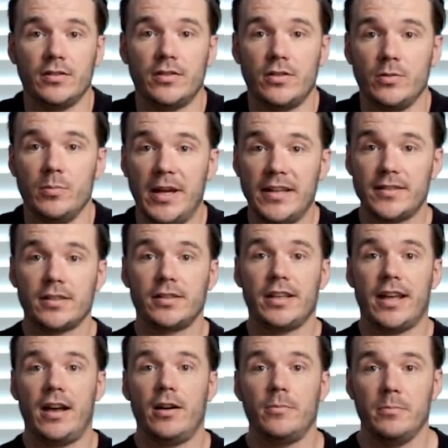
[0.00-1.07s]
to basically
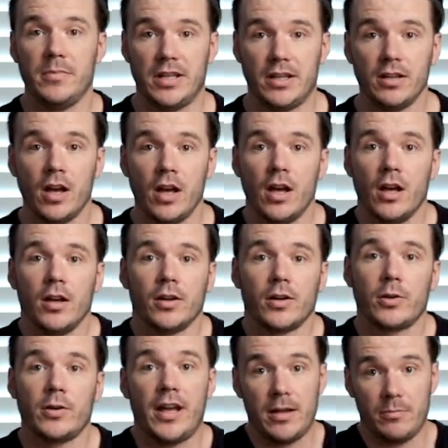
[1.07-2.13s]
help me
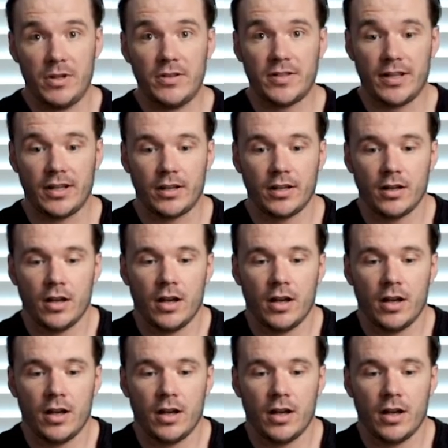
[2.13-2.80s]
create music.